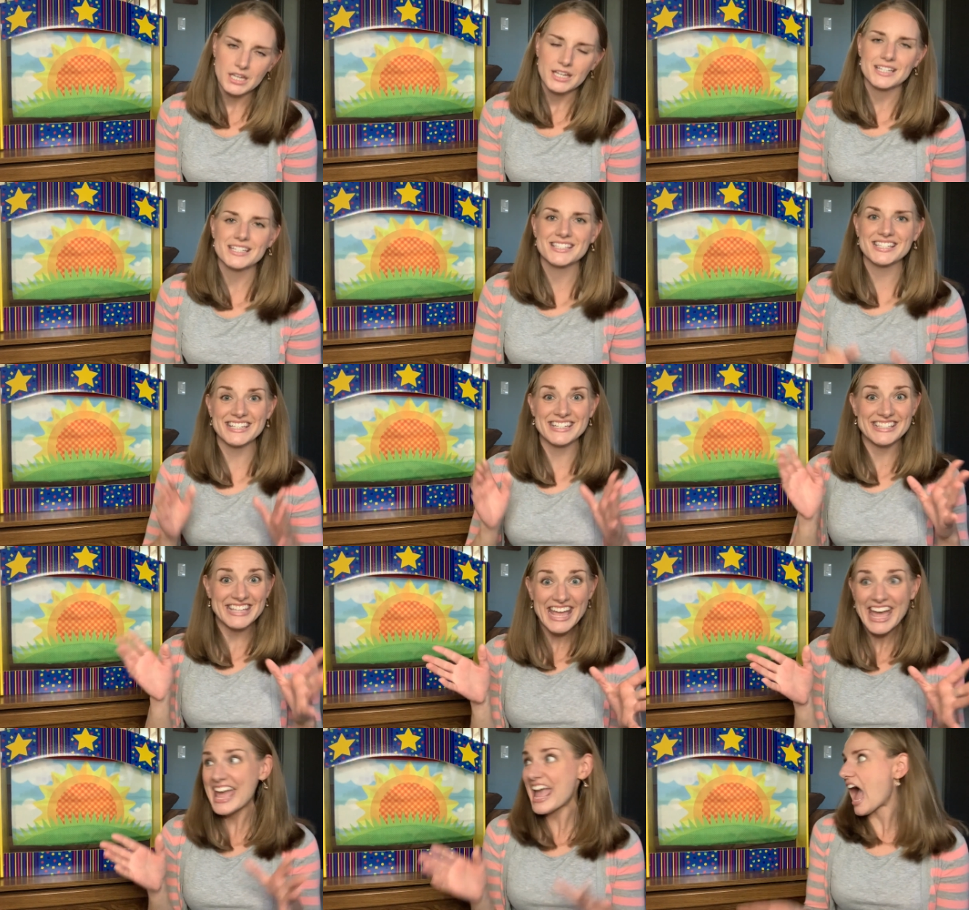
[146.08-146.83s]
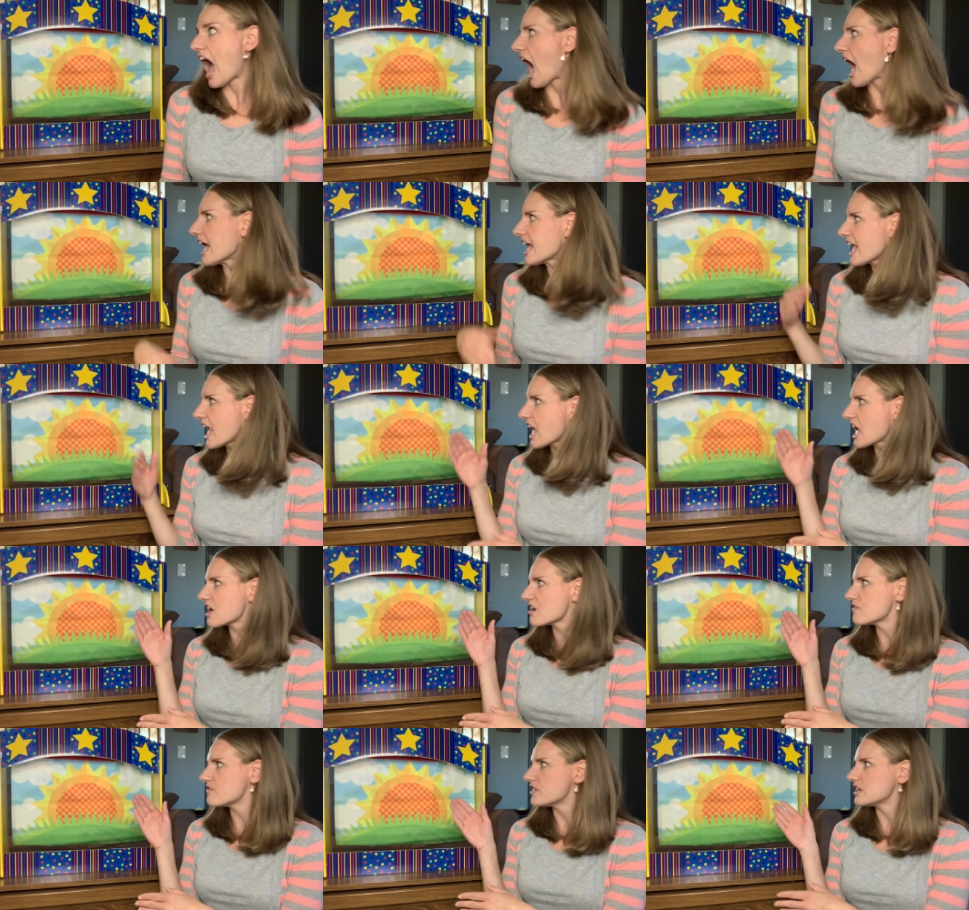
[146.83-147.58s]
today I
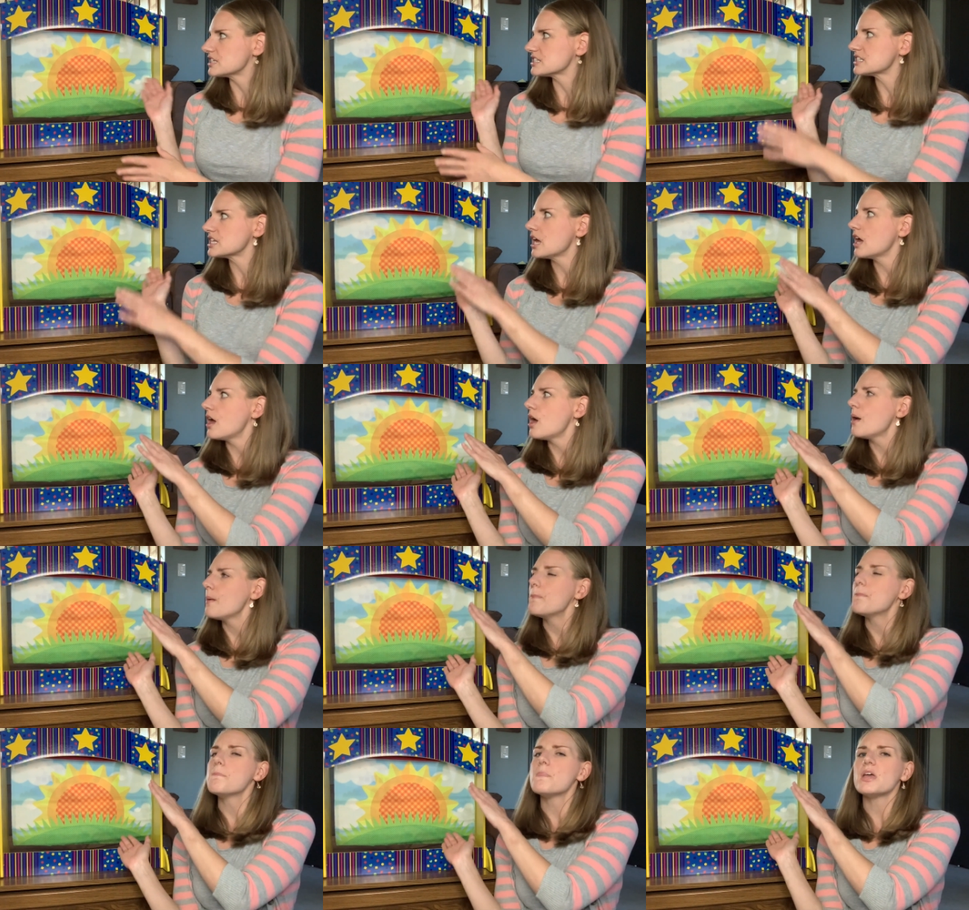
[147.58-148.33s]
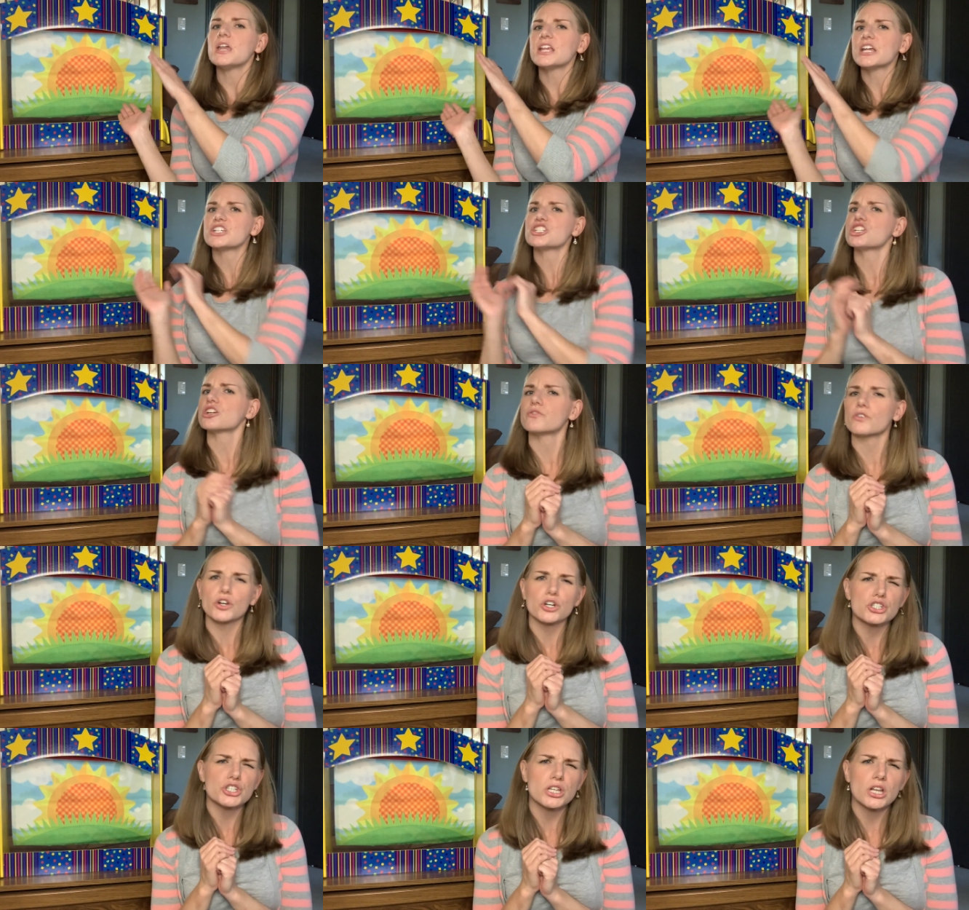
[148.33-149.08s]
have this miniature
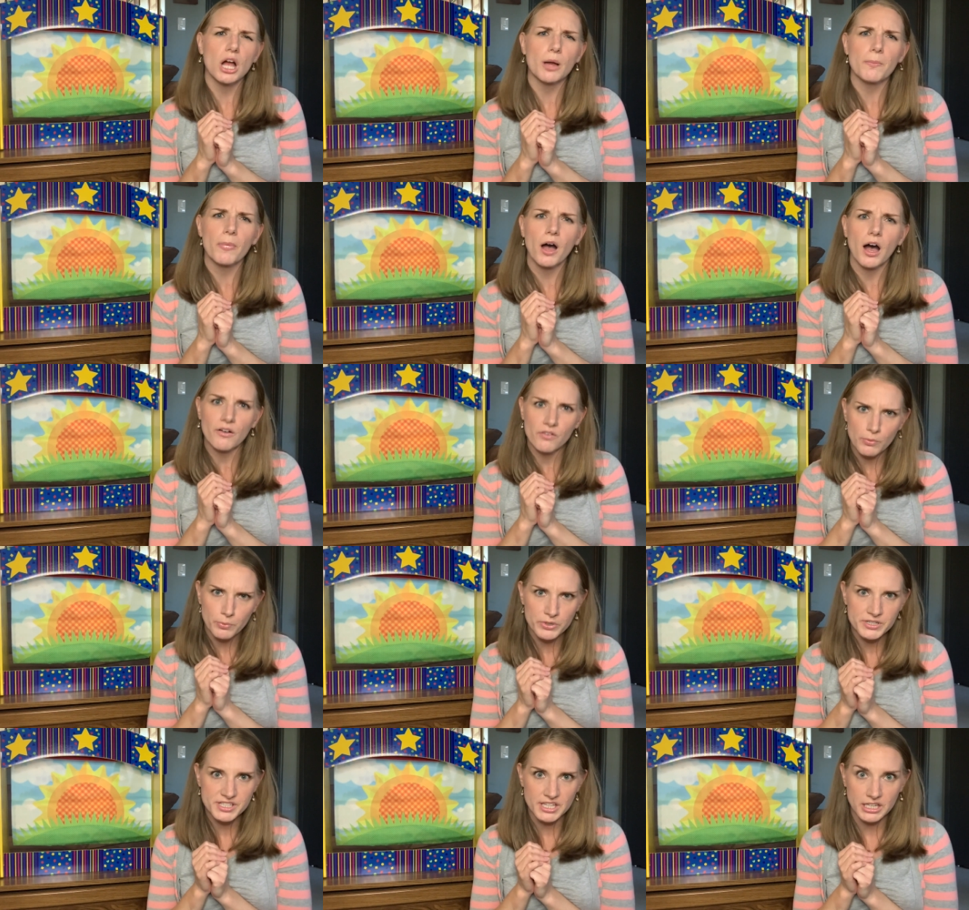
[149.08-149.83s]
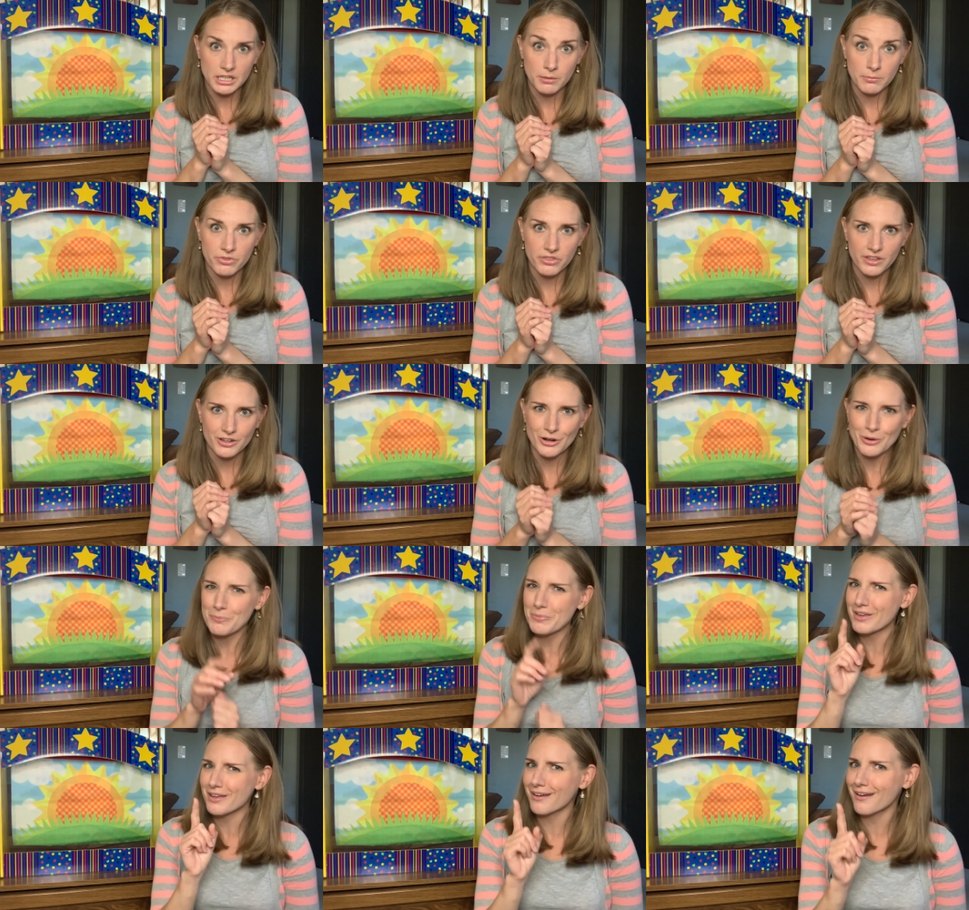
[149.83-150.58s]
version up of a proscenium theater
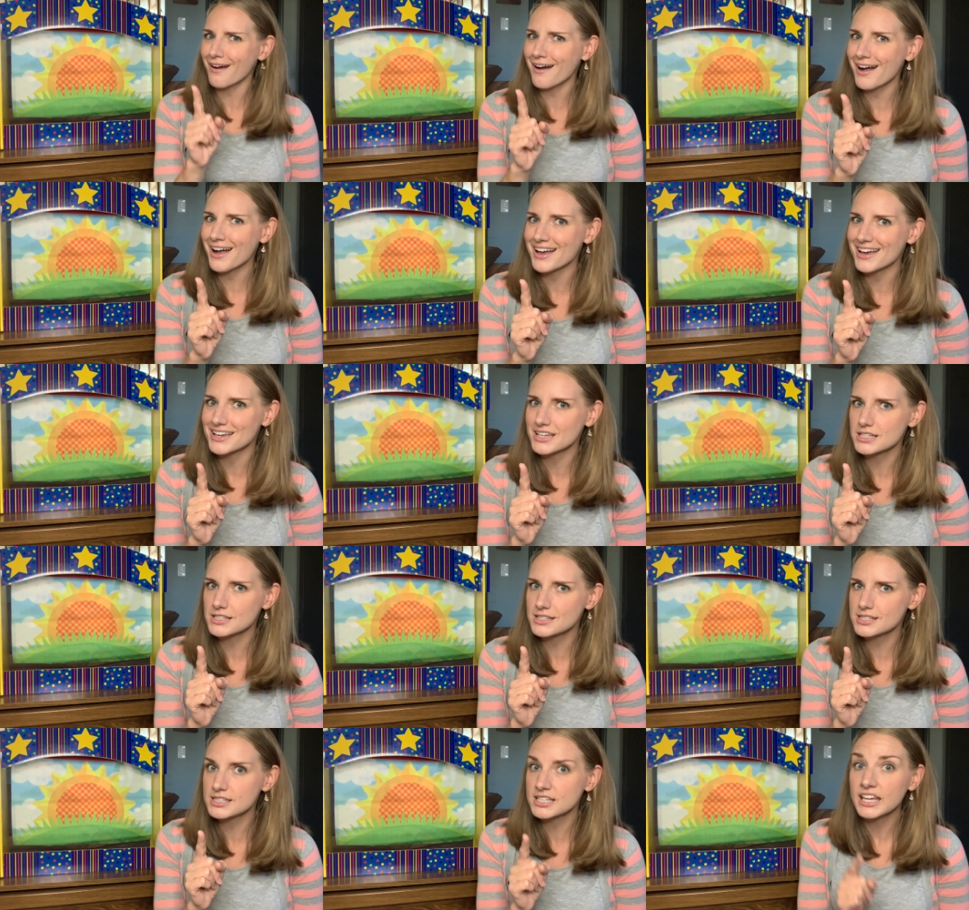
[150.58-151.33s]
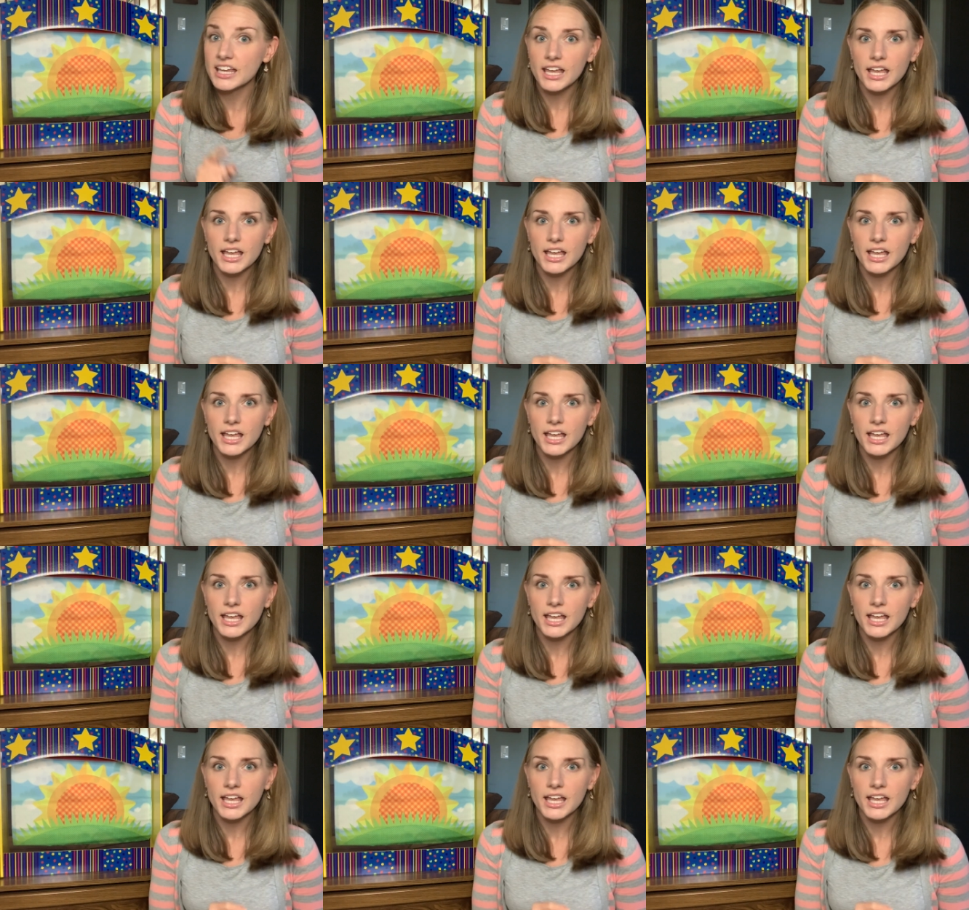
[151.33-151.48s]
because